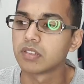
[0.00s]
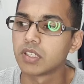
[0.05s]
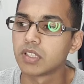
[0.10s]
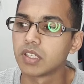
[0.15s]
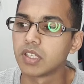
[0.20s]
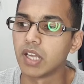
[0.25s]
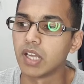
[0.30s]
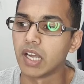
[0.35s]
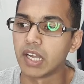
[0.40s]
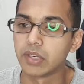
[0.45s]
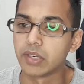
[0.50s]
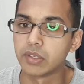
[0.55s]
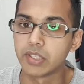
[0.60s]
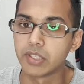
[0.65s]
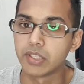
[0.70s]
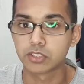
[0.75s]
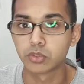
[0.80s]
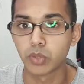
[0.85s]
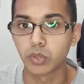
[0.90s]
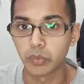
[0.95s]
and that's
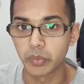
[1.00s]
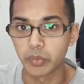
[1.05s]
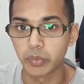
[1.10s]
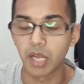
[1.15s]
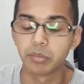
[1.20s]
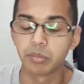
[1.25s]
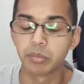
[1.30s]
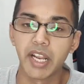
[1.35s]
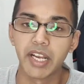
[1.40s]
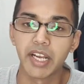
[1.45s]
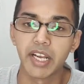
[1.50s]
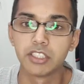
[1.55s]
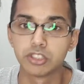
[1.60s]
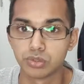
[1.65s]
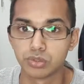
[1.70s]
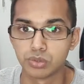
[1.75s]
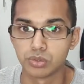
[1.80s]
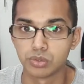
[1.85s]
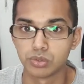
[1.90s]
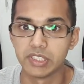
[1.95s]
when we upgraded
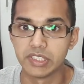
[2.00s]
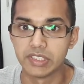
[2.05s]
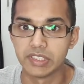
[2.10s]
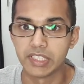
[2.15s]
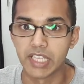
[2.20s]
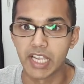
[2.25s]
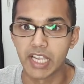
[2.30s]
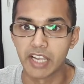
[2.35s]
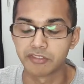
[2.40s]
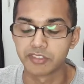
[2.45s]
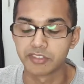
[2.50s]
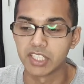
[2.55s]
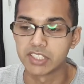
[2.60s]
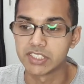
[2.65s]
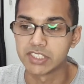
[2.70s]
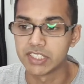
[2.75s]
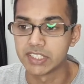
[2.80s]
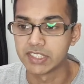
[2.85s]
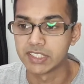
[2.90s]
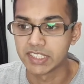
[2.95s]
to the
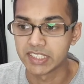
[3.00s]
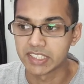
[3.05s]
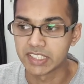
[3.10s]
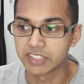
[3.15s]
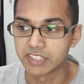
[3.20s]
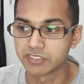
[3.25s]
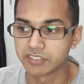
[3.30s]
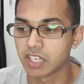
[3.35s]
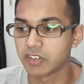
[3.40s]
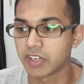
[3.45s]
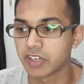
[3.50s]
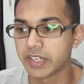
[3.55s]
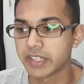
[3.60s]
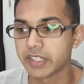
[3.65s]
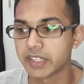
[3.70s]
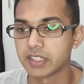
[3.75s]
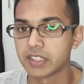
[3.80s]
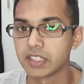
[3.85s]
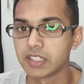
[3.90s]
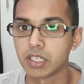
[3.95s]
F30
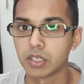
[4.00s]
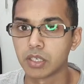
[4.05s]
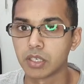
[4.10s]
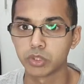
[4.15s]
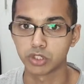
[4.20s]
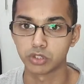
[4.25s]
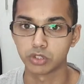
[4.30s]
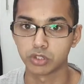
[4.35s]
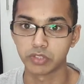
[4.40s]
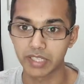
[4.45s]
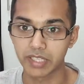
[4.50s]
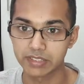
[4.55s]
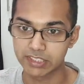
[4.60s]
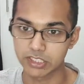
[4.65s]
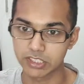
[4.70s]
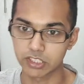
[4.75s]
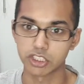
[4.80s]
335i, which you guys seen on the